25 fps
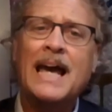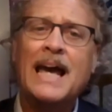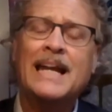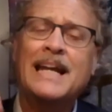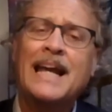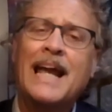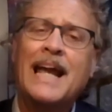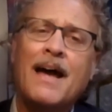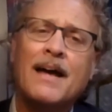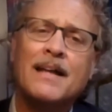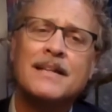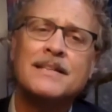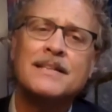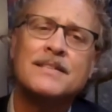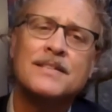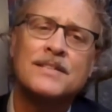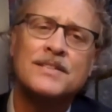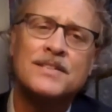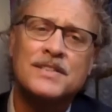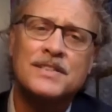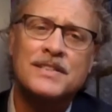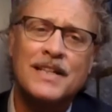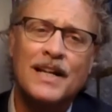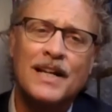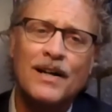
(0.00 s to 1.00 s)
And he had to
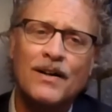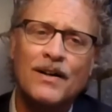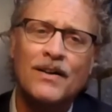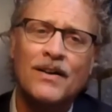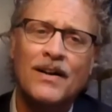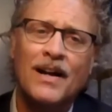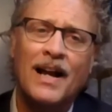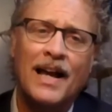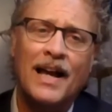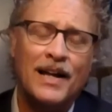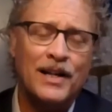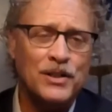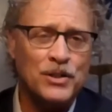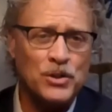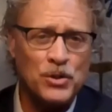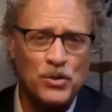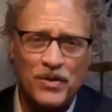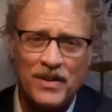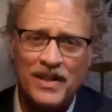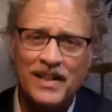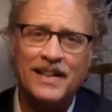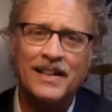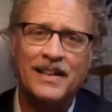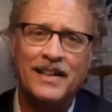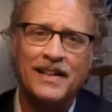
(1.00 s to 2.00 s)
stare at a
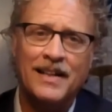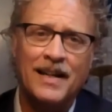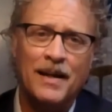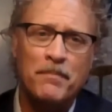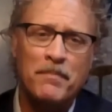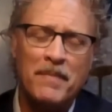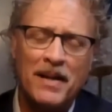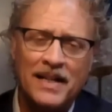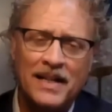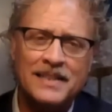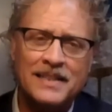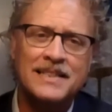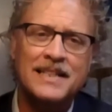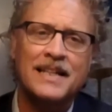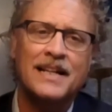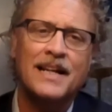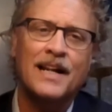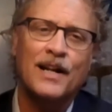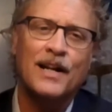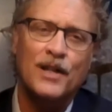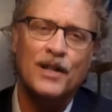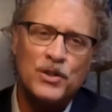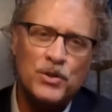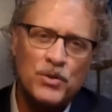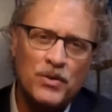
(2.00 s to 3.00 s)
tree and meditate
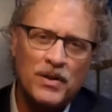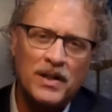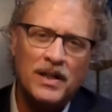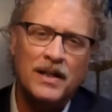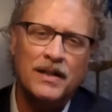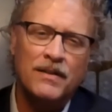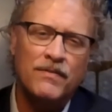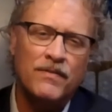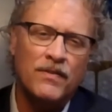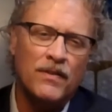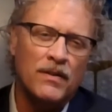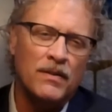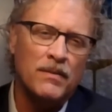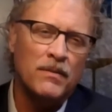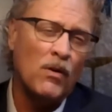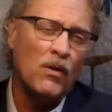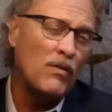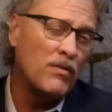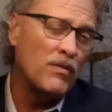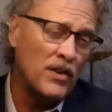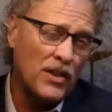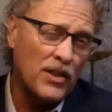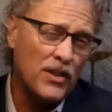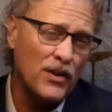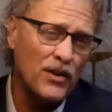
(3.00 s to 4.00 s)
on a tree for
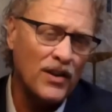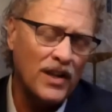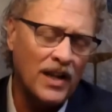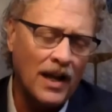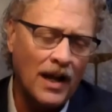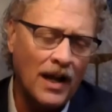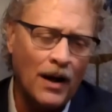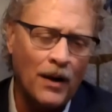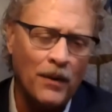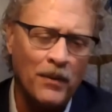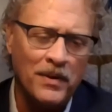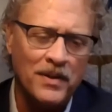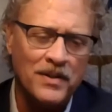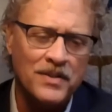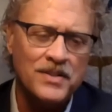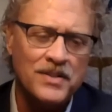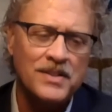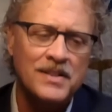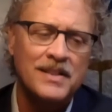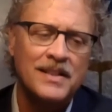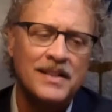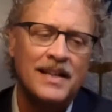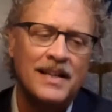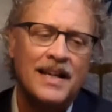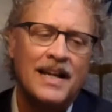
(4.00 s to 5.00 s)
over 30
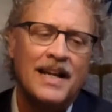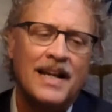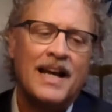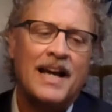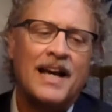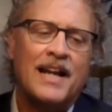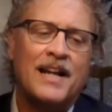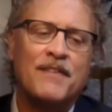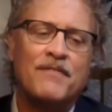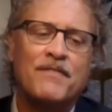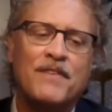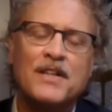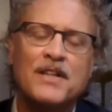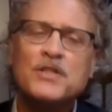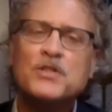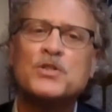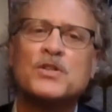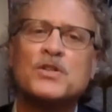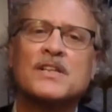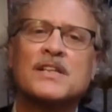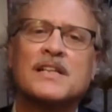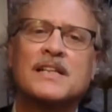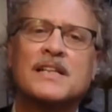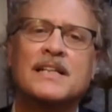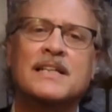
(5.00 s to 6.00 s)
hours. And
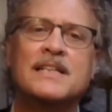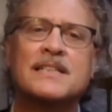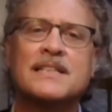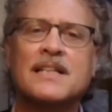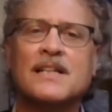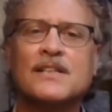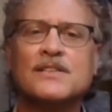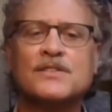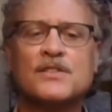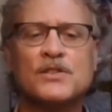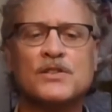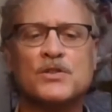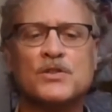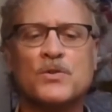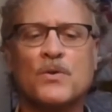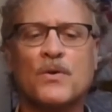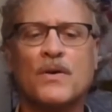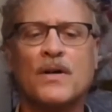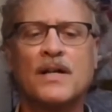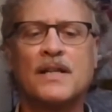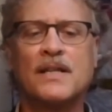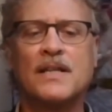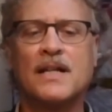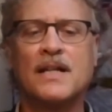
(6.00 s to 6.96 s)
eventually he tells the story